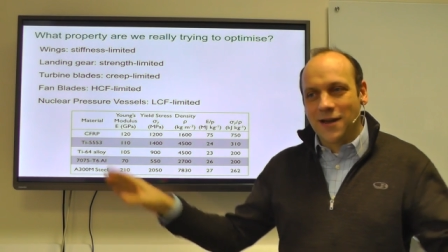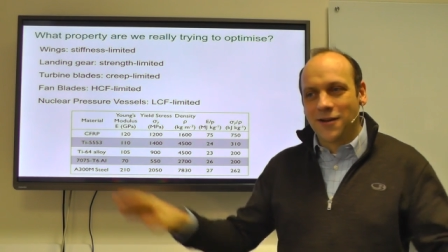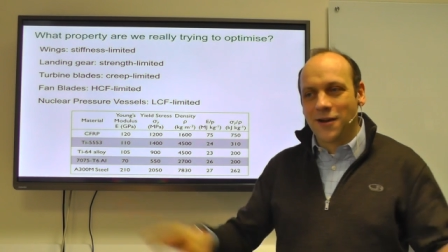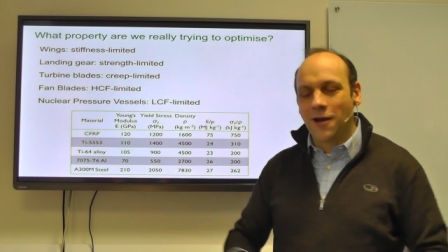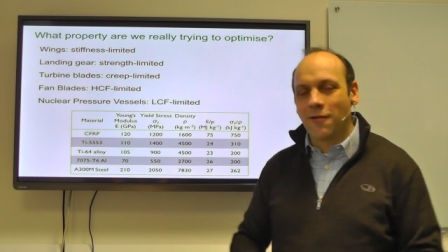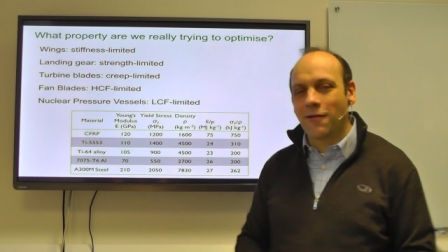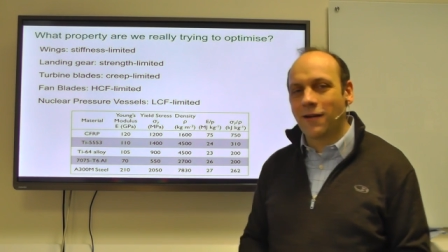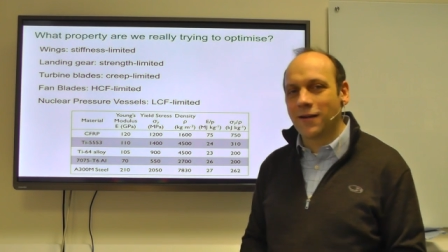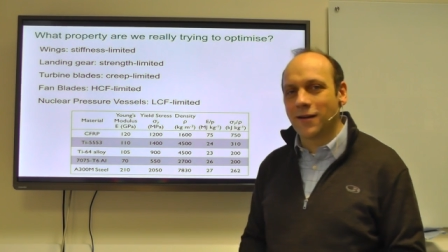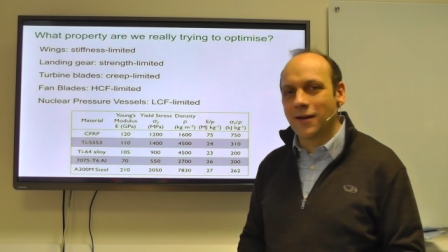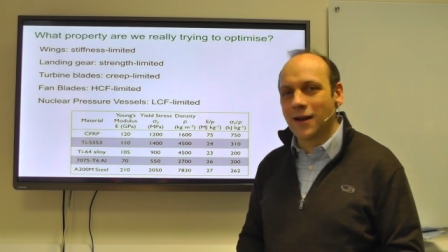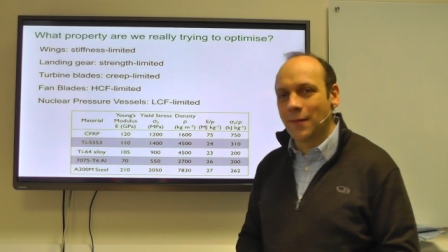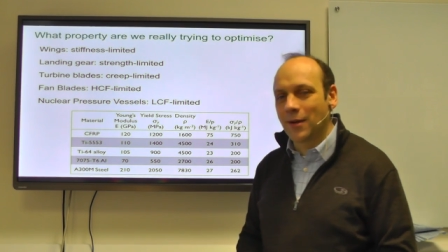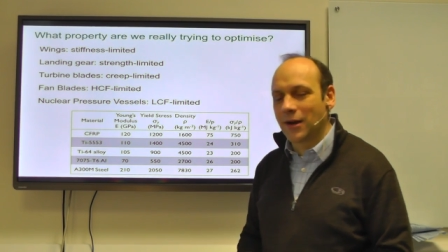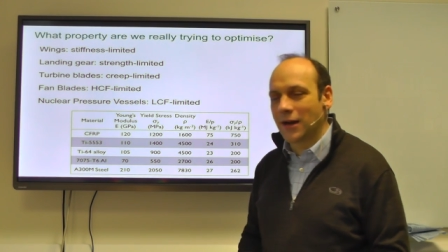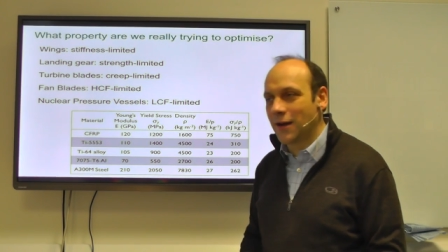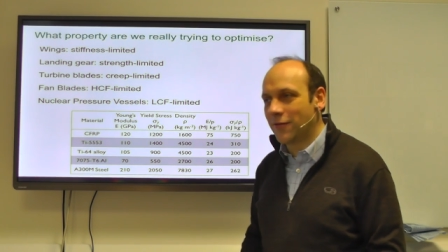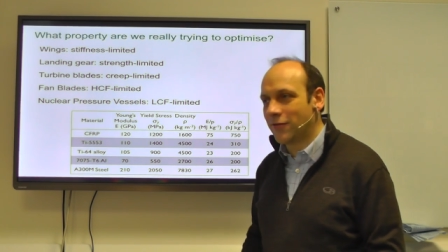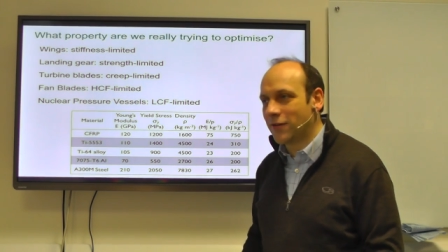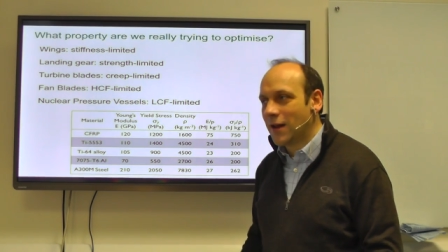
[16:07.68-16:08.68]
no
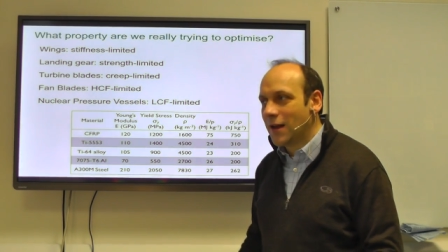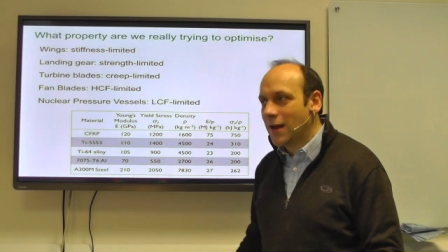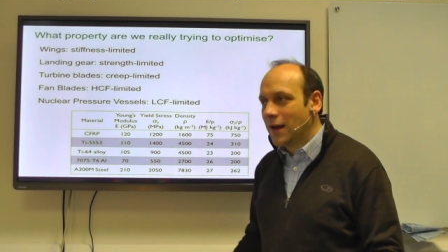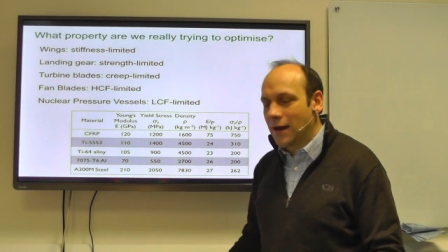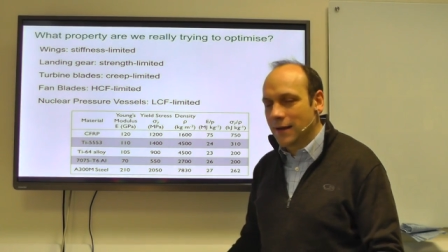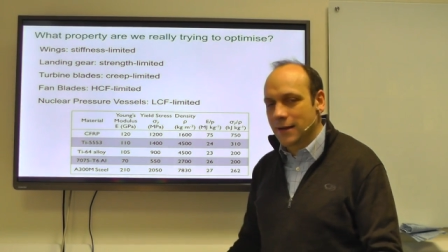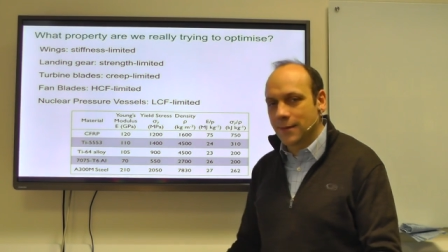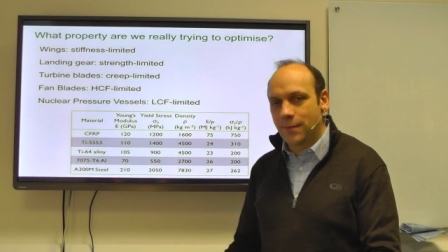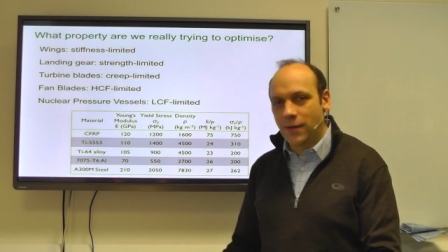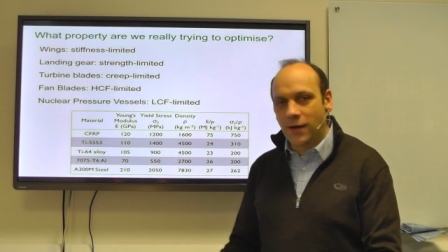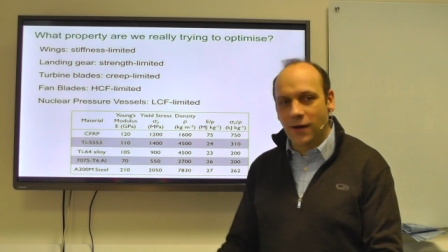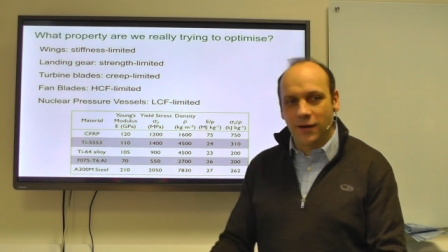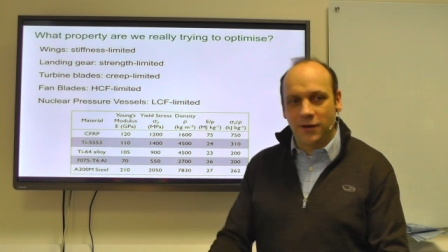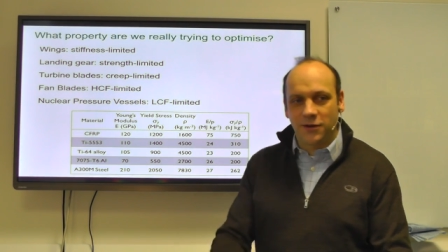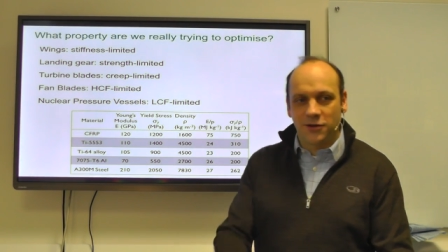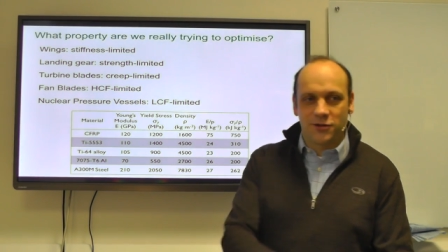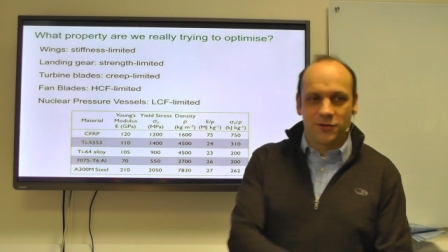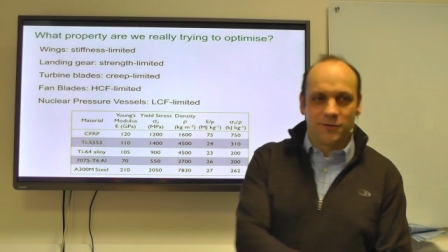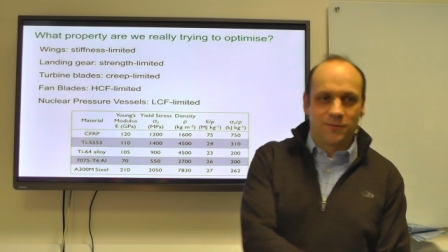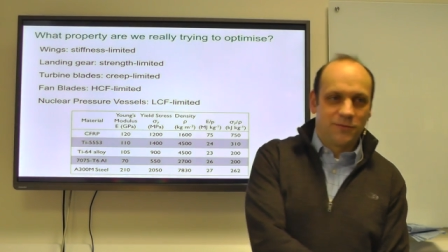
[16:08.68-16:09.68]
aerodynamic lift and the
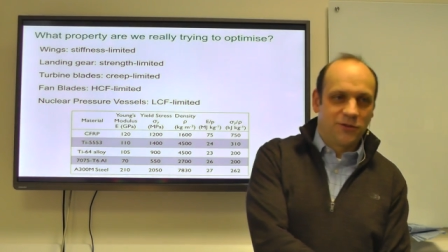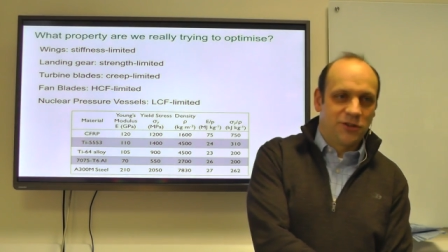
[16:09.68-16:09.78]
pilot sh